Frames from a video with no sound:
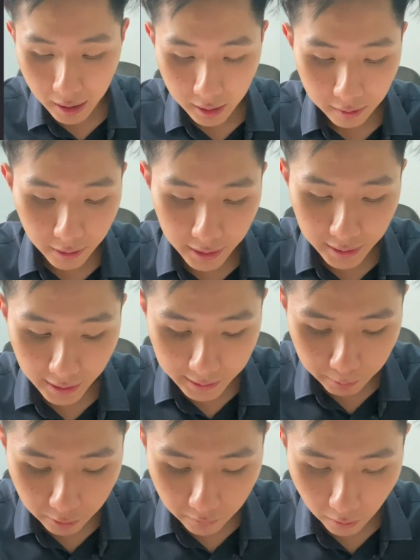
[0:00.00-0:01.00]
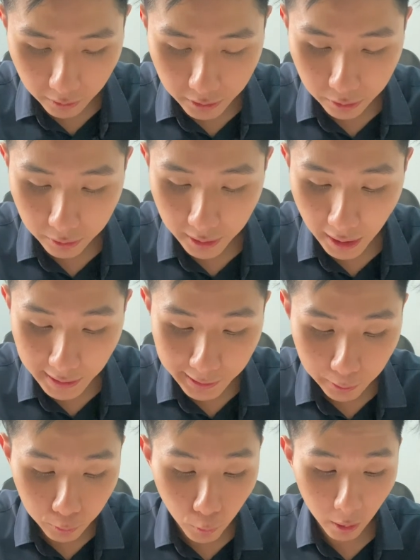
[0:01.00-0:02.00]
All right, let's move on to the last
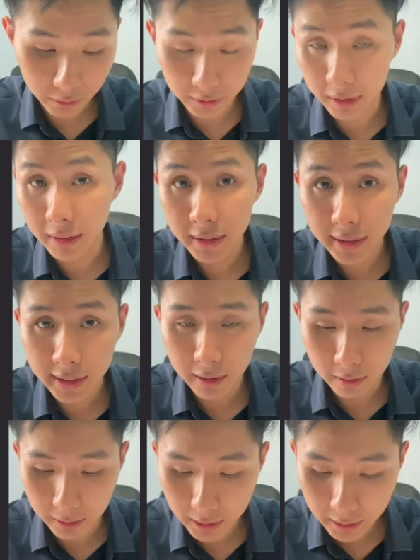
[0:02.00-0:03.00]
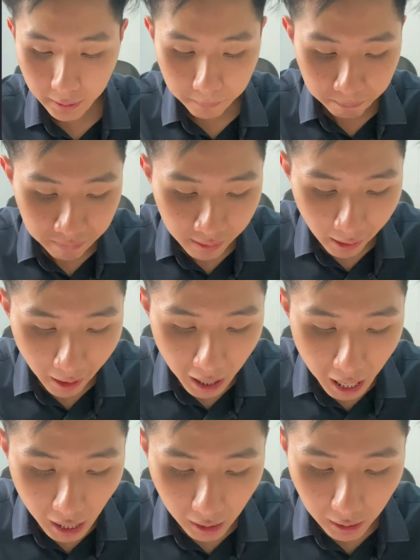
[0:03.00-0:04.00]
2 questions. All right.
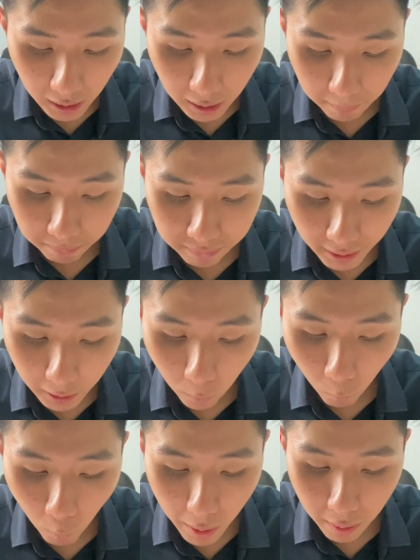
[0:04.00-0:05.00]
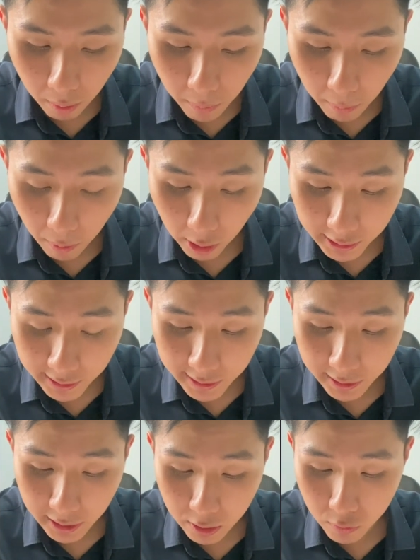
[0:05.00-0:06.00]
Take 1 or more boxes
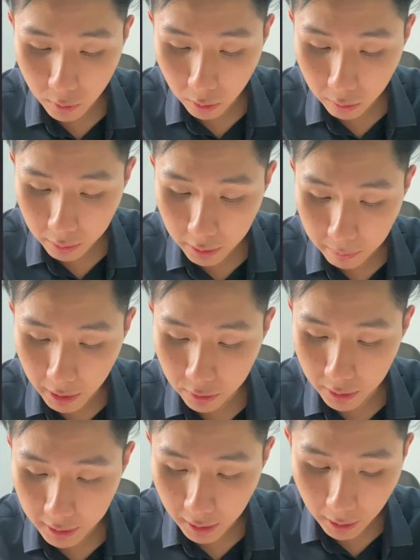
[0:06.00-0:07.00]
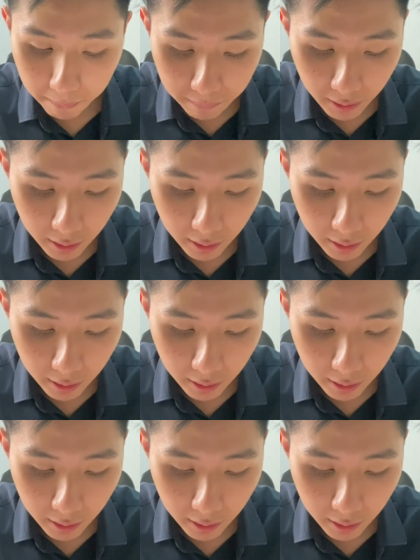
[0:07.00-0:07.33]
in each row to match the type.